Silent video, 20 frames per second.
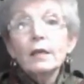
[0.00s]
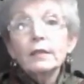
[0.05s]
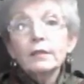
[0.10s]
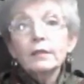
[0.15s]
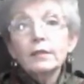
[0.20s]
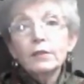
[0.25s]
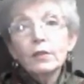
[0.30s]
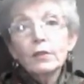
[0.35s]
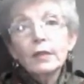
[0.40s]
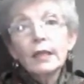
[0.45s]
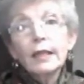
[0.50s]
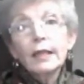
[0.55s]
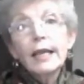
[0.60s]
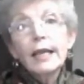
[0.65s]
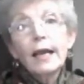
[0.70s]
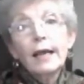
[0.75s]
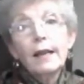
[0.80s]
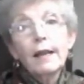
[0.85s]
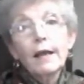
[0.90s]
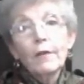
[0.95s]
Certainly
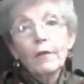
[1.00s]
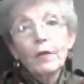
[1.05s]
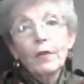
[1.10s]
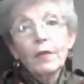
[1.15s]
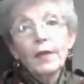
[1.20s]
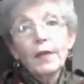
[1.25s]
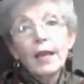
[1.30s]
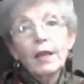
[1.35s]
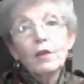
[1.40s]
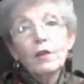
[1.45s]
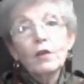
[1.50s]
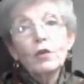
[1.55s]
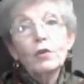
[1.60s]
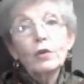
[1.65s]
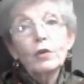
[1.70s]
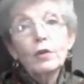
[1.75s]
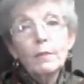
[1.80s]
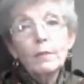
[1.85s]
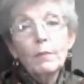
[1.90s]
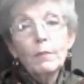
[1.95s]
another thing
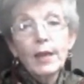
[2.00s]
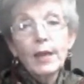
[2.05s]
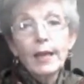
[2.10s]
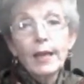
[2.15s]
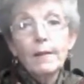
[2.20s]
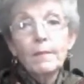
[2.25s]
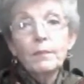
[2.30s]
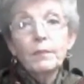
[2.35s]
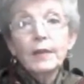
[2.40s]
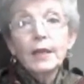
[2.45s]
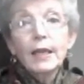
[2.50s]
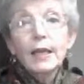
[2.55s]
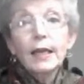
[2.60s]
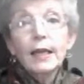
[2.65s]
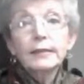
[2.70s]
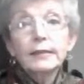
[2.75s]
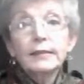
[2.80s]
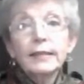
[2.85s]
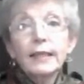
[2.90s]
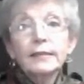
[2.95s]
could be
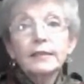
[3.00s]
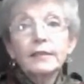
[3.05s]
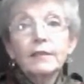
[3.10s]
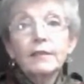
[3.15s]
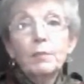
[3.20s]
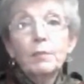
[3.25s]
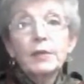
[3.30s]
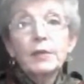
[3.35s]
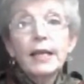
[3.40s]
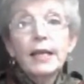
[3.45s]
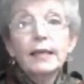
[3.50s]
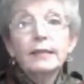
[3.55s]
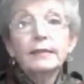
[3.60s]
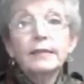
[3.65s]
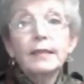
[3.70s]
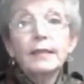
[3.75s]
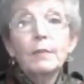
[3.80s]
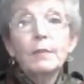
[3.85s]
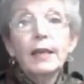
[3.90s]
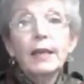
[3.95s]
excessive
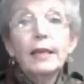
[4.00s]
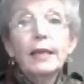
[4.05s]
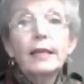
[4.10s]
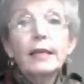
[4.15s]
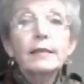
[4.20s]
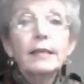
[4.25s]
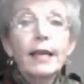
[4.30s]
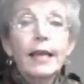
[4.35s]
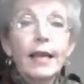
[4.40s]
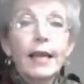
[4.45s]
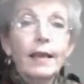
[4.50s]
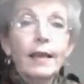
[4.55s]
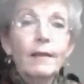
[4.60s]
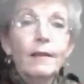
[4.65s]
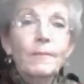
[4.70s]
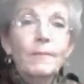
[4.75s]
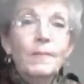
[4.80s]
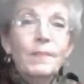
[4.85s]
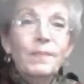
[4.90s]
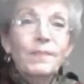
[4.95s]
potassium intake,
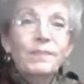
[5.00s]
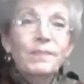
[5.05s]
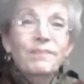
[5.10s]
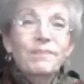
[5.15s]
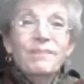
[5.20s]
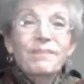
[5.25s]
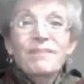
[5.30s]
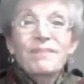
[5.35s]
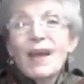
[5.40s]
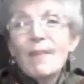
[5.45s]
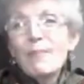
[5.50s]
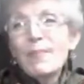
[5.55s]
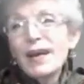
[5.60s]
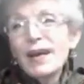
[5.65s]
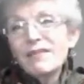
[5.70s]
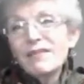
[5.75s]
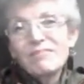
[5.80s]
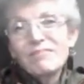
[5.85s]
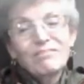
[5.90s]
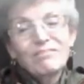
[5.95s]

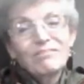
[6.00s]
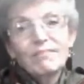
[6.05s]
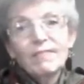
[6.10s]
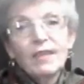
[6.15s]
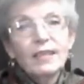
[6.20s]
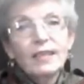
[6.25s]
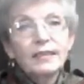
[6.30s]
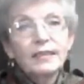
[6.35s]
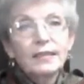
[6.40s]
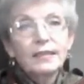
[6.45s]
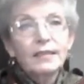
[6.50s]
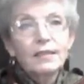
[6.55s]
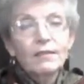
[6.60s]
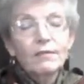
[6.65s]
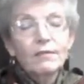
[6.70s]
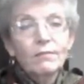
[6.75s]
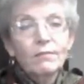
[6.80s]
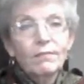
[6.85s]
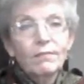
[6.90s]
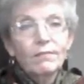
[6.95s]
but this isn't
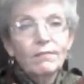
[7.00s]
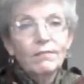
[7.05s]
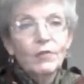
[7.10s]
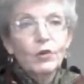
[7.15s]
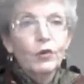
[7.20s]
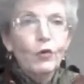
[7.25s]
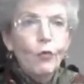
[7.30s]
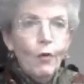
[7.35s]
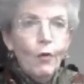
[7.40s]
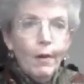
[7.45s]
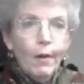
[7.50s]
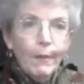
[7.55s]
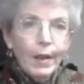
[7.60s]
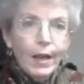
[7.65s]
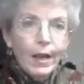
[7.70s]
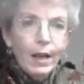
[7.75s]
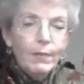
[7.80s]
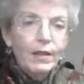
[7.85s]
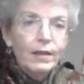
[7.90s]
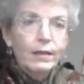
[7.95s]
your norm.
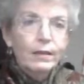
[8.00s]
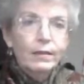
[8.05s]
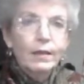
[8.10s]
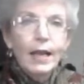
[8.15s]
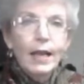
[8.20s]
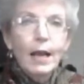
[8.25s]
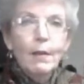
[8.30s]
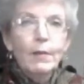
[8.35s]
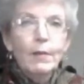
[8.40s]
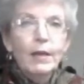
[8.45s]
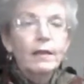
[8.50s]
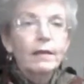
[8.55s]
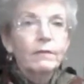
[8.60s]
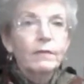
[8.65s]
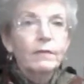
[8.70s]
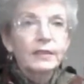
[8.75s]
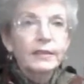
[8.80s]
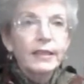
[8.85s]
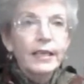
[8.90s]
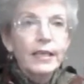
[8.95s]
I mean, how many
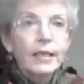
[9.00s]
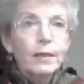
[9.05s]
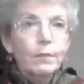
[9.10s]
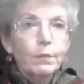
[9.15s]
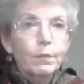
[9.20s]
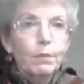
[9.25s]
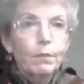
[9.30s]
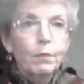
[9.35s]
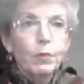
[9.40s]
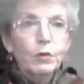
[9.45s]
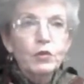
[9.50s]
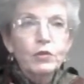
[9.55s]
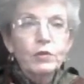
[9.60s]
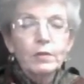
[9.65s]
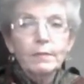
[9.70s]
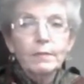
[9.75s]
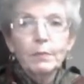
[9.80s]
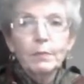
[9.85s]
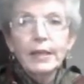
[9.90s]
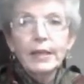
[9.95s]
of us eat a
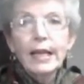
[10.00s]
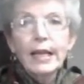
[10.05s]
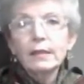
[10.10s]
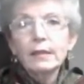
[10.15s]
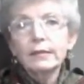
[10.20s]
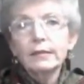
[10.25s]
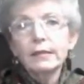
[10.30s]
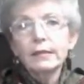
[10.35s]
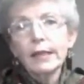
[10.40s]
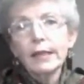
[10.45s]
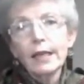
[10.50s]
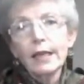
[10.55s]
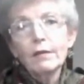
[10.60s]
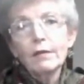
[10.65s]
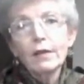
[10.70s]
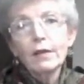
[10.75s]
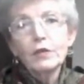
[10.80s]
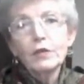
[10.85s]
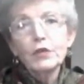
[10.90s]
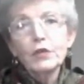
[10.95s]
bushel of bananas a day?
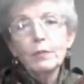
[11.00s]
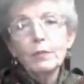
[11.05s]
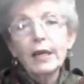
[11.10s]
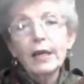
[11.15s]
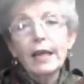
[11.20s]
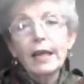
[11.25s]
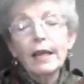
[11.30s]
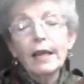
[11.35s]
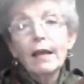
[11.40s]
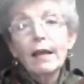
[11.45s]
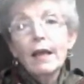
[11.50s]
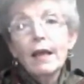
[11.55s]
Not too many.